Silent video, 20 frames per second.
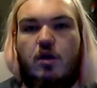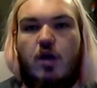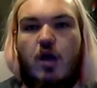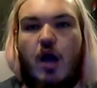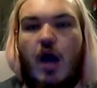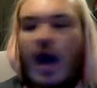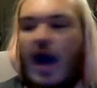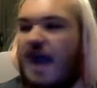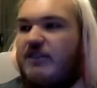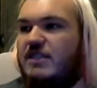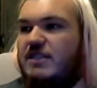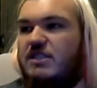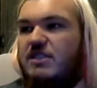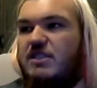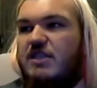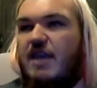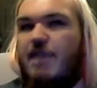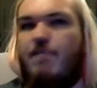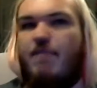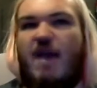I just,
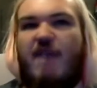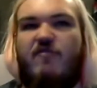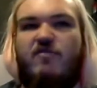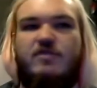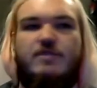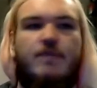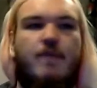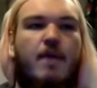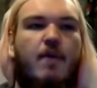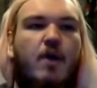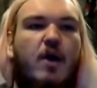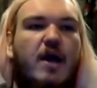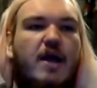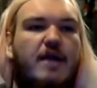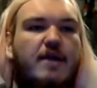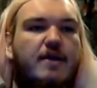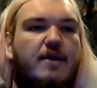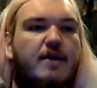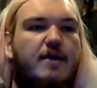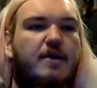it baffles my mind.
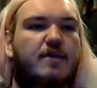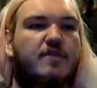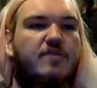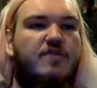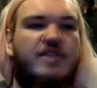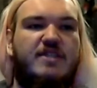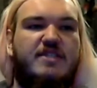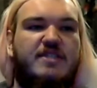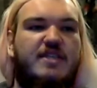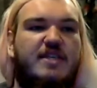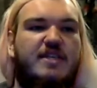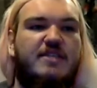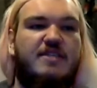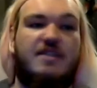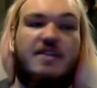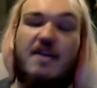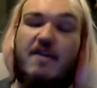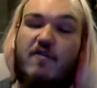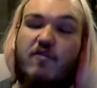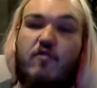This is
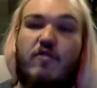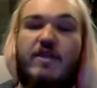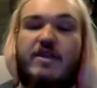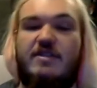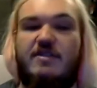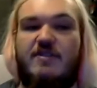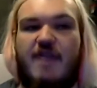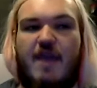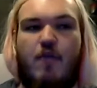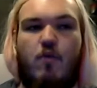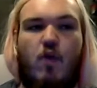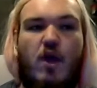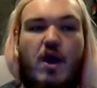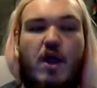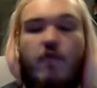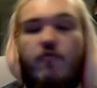another reason they want.